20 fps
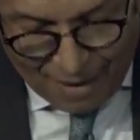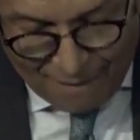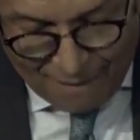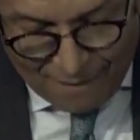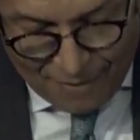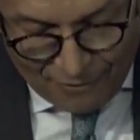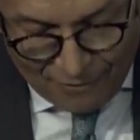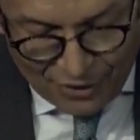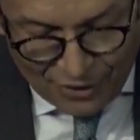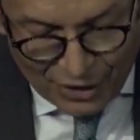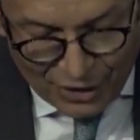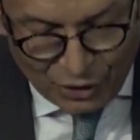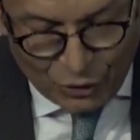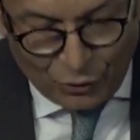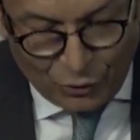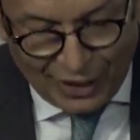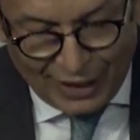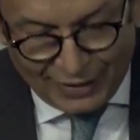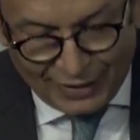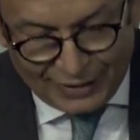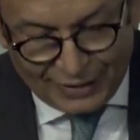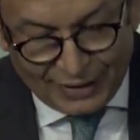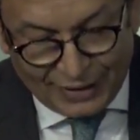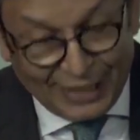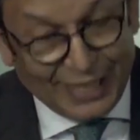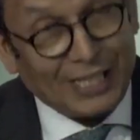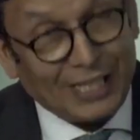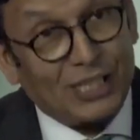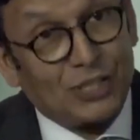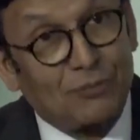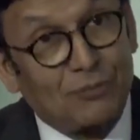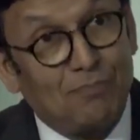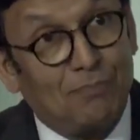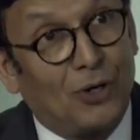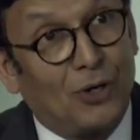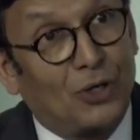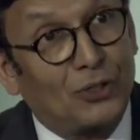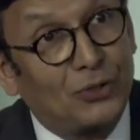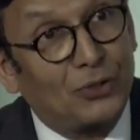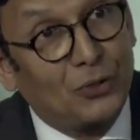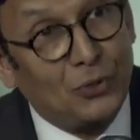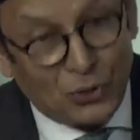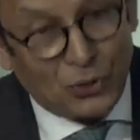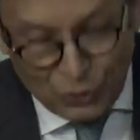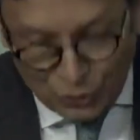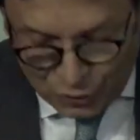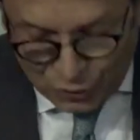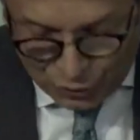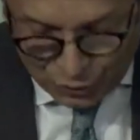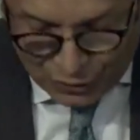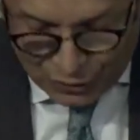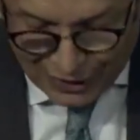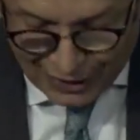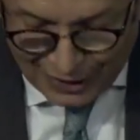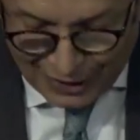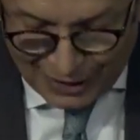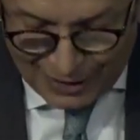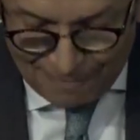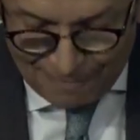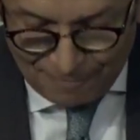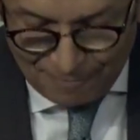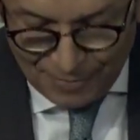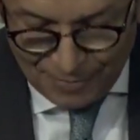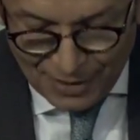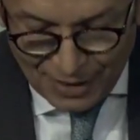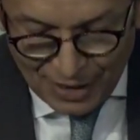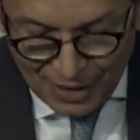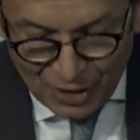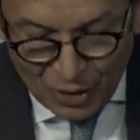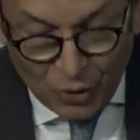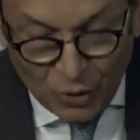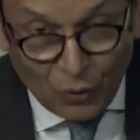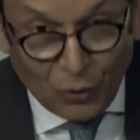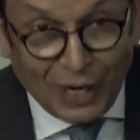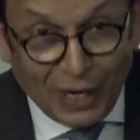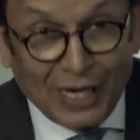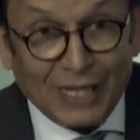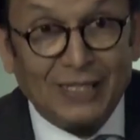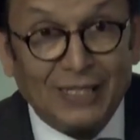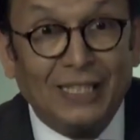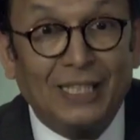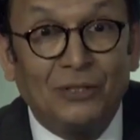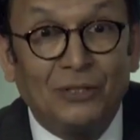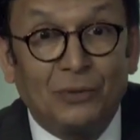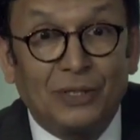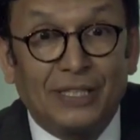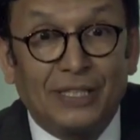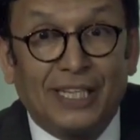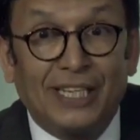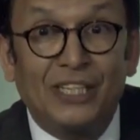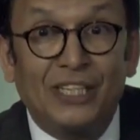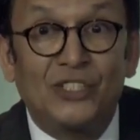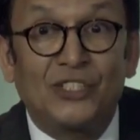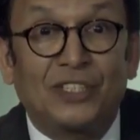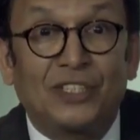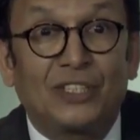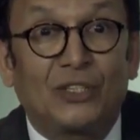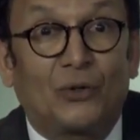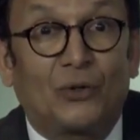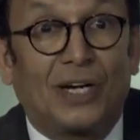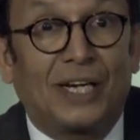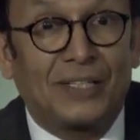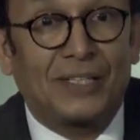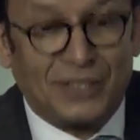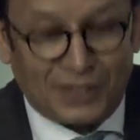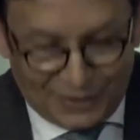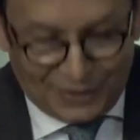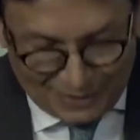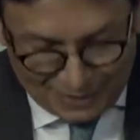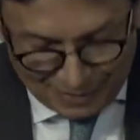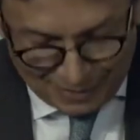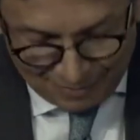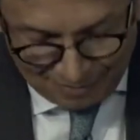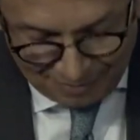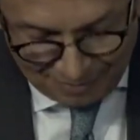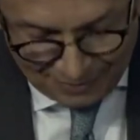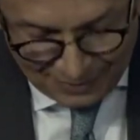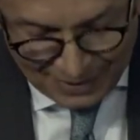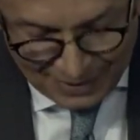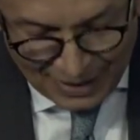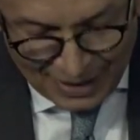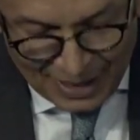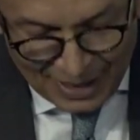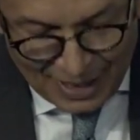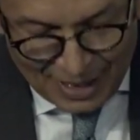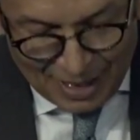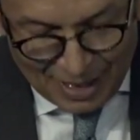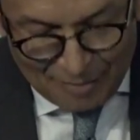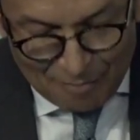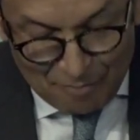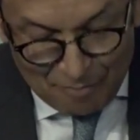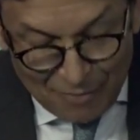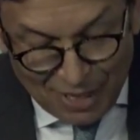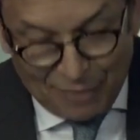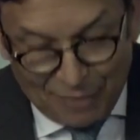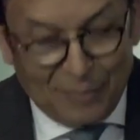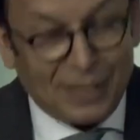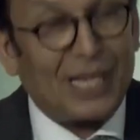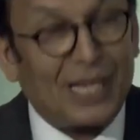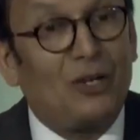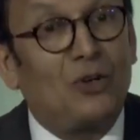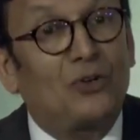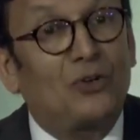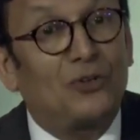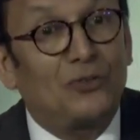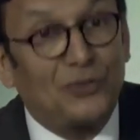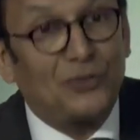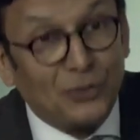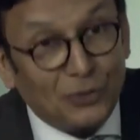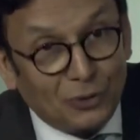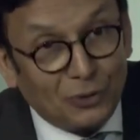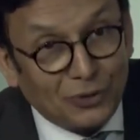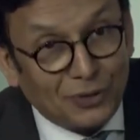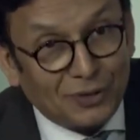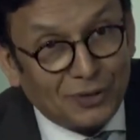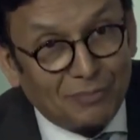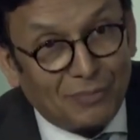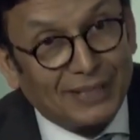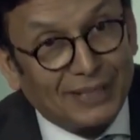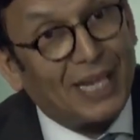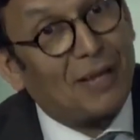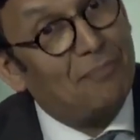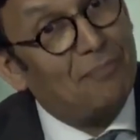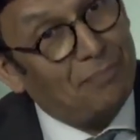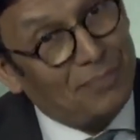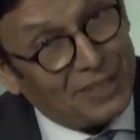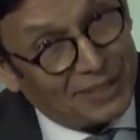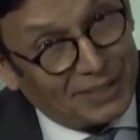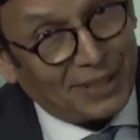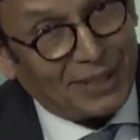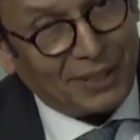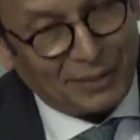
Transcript: a very great English boss who used to say, while dealing with the Asian crisis, maybe I look confused, but I'm busy.